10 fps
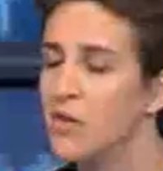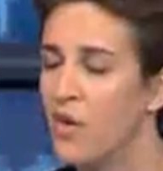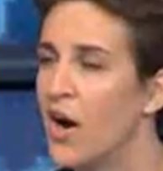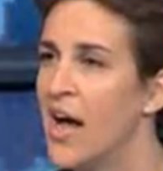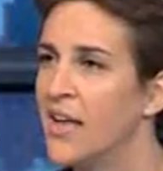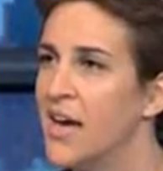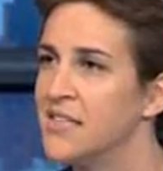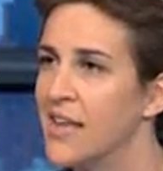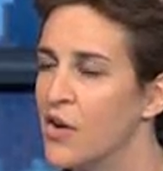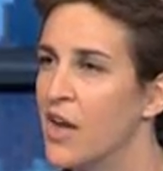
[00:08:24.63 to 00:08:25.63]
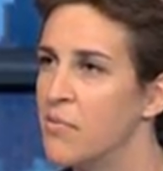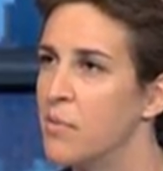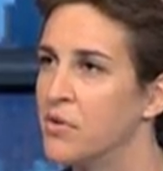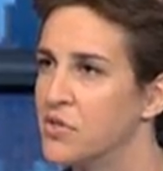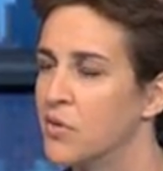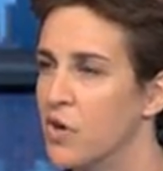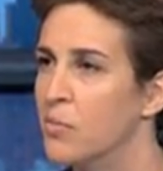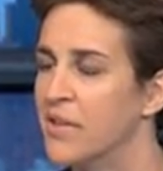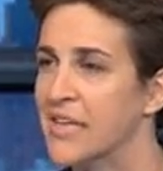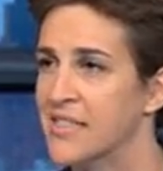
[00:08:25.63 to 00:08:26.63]
of our allies, allow gay people to serve
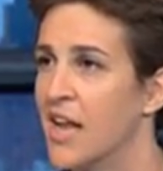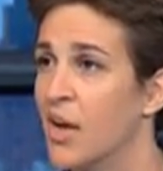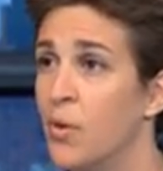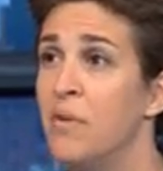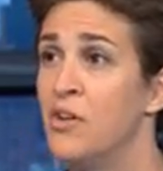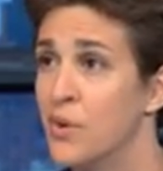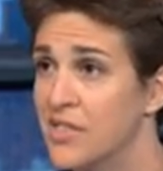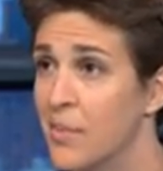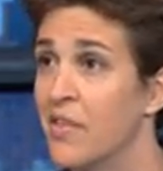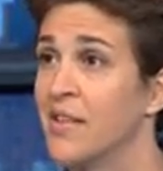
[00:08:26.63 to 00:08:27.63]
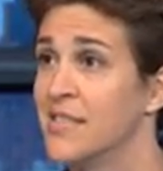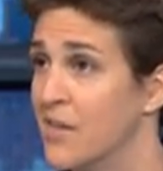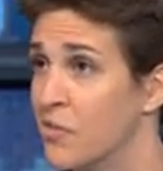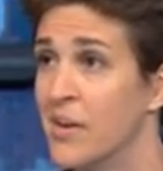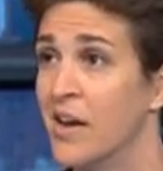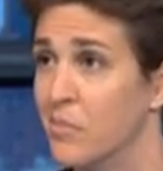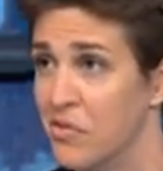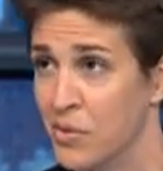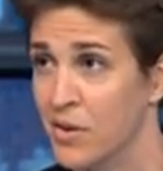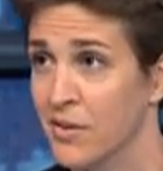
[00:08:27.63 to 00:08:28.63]
openly. It's not like we'd be doing something that's never been done before.